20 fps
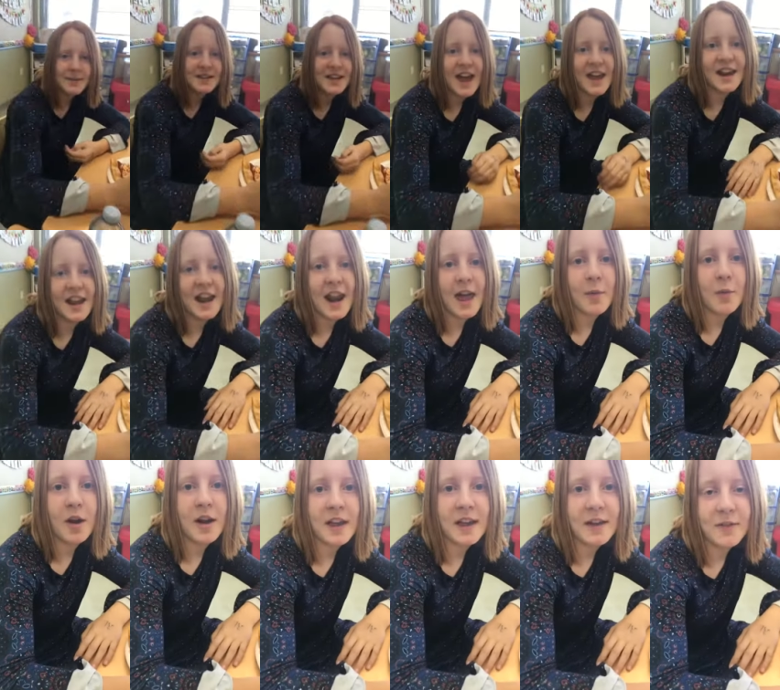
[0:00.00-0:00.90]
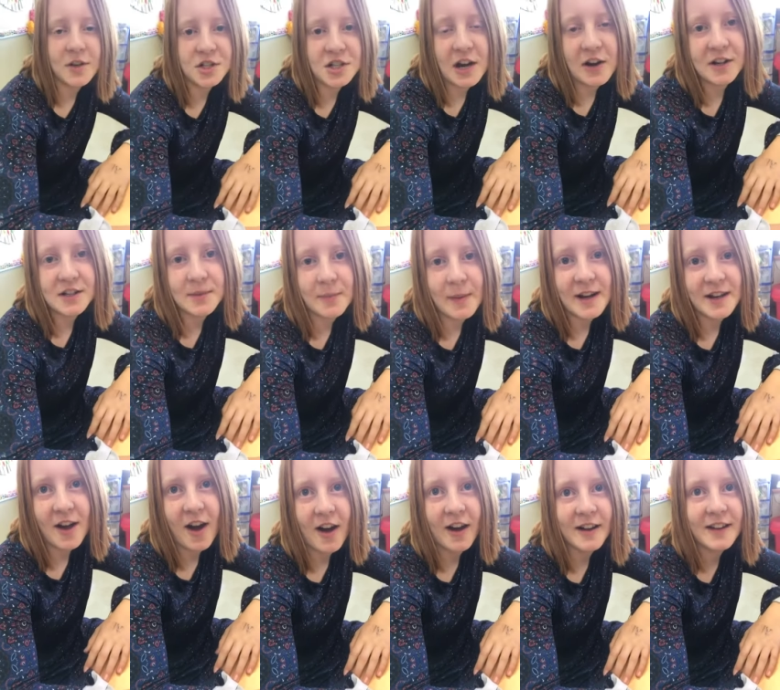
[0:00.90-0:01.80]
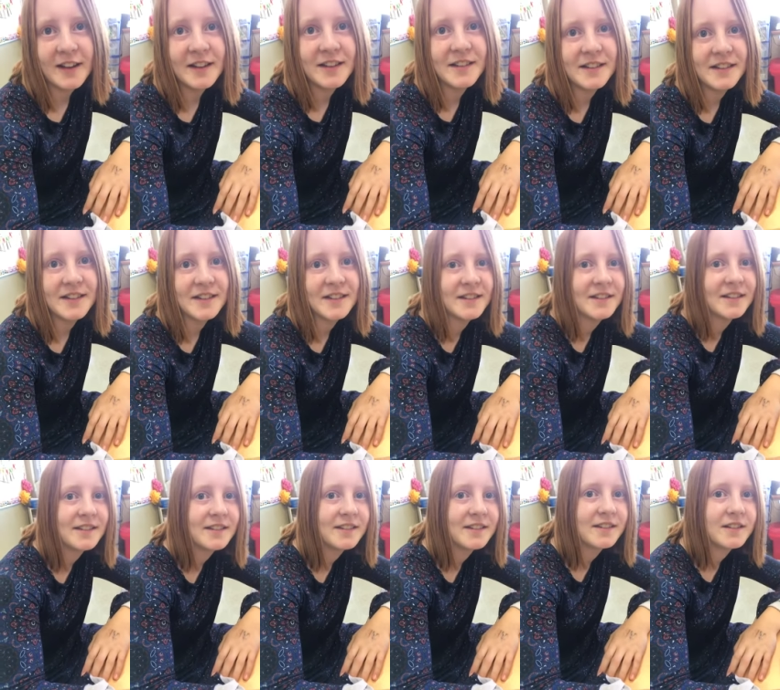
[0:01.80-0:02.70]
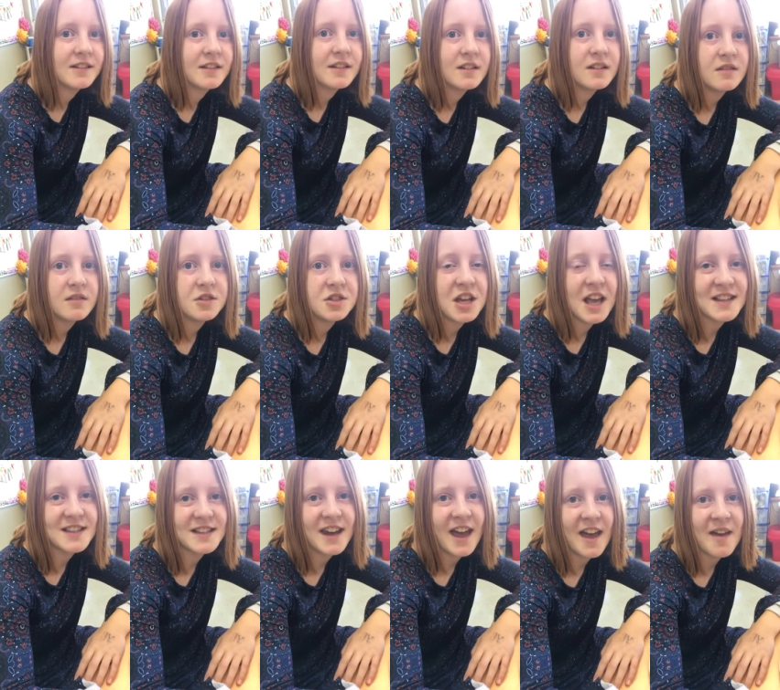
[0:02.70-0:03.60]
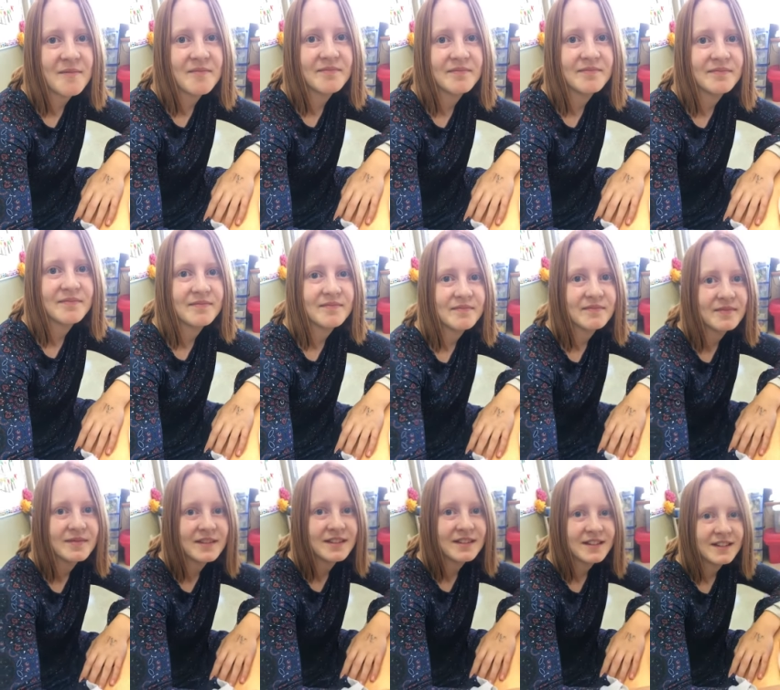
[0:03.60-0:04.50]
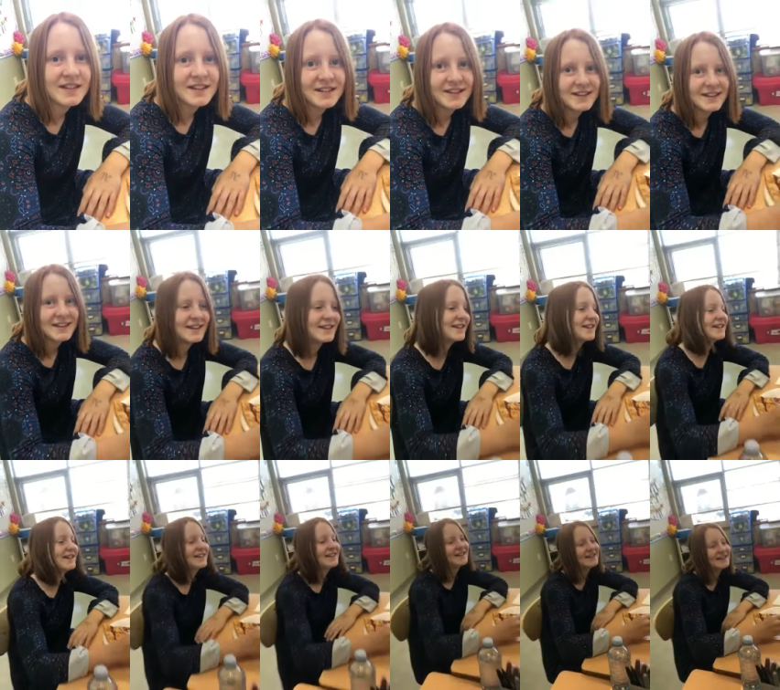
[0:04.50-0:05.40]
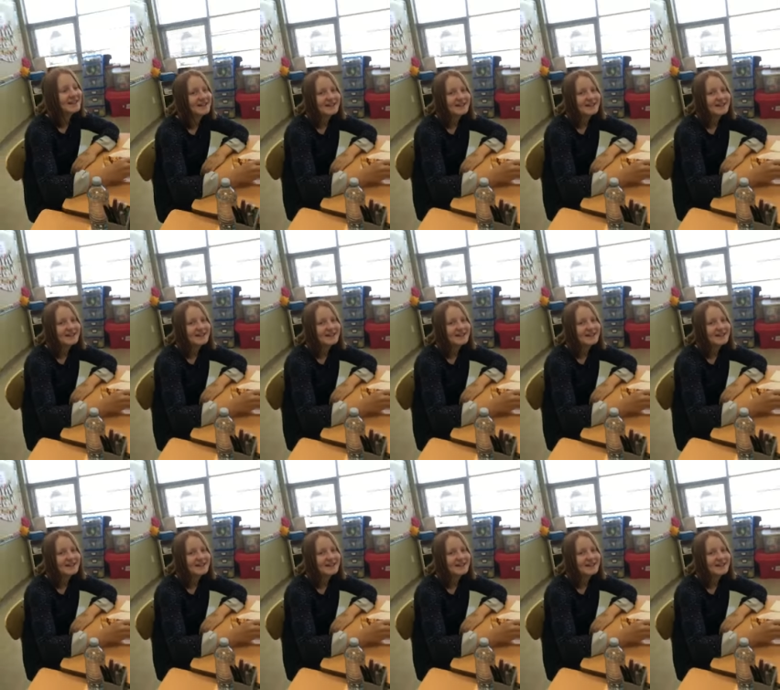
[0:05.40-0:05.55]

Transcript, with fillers: is Hannah, and I want to give a shout out to my dog. What's your dog's name? Chestnut. Hey, Chestnut. What kind of dog is he?